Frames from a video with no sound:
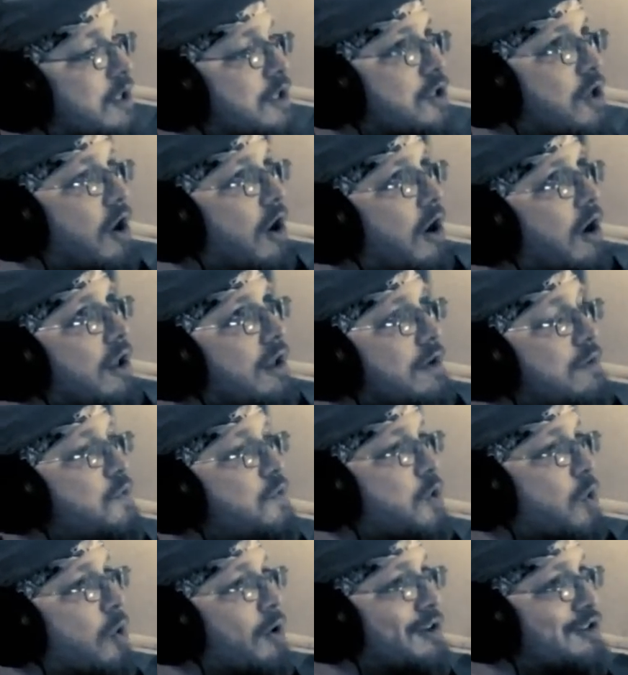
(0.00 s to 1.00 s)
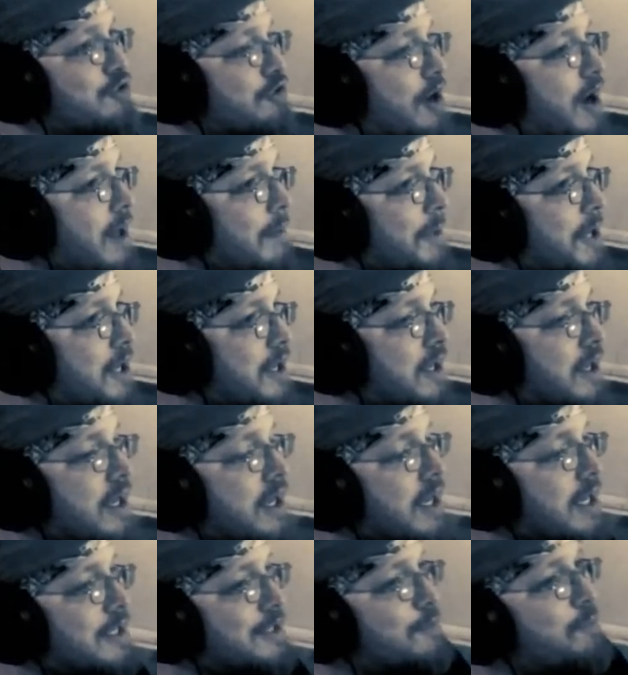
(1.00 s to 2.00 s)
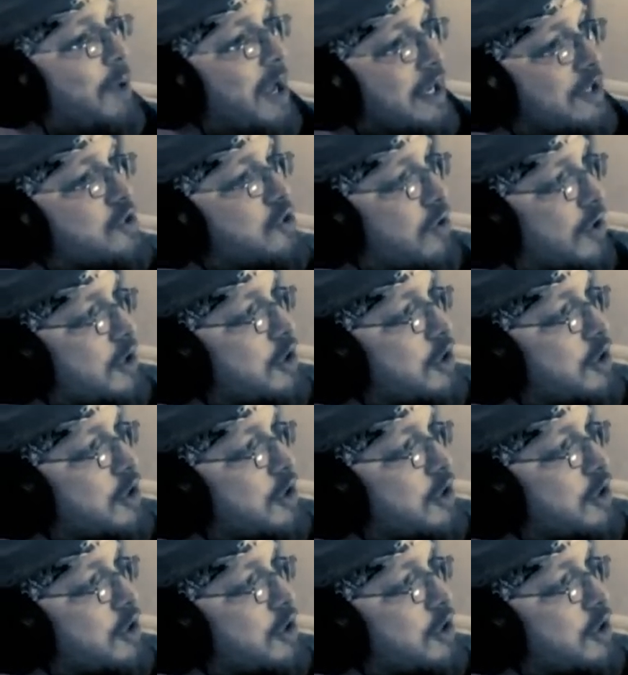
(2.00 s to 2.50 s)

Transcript: because all of your drama is based